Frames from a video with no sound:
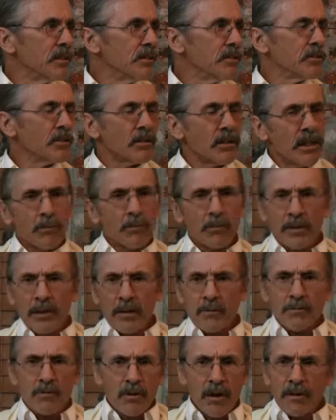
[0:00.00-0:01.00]
So that when
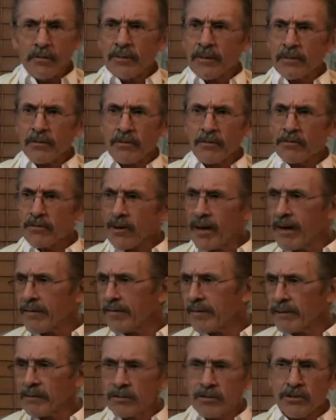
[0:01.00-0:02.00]
I'm driving through
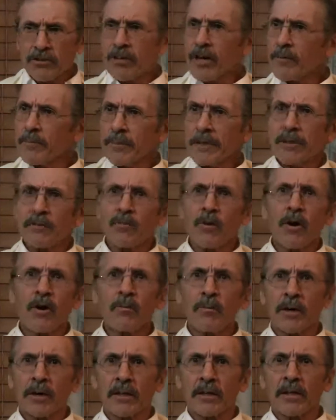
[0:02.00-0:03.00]
traffic or shopping in
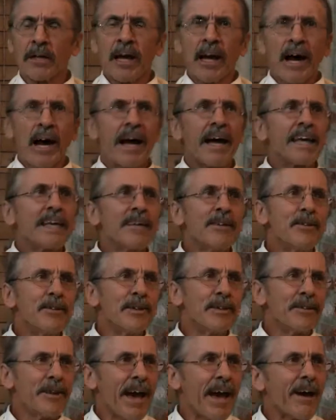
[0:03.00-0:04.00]
Walmart, I can
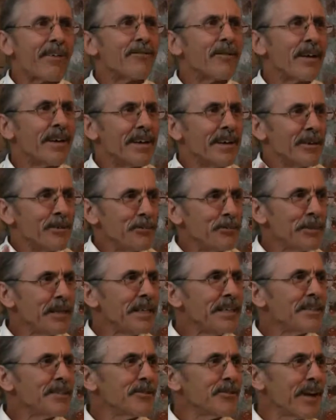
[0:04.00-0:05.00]
have
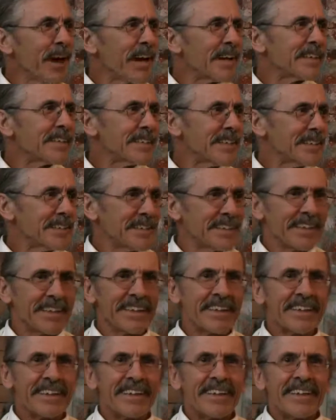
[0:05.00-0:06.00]
means of accessing
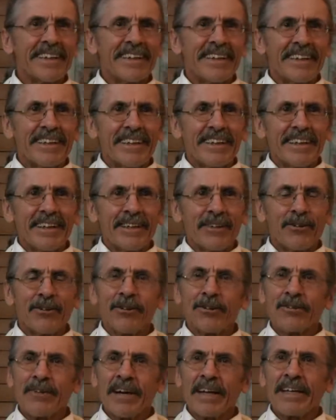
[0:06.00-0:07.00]
your
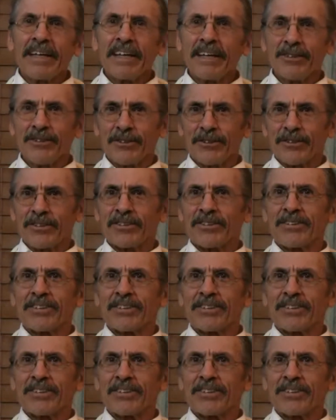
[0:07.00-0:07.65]
divine nature.